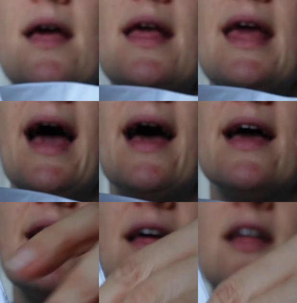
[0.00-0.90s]
yeah,
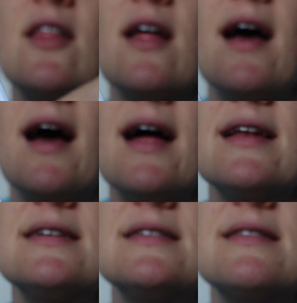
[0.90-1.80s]

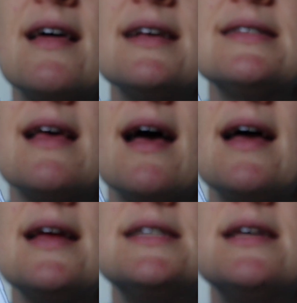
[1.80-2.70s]
and that
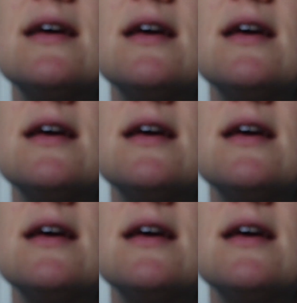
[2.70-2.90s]
side,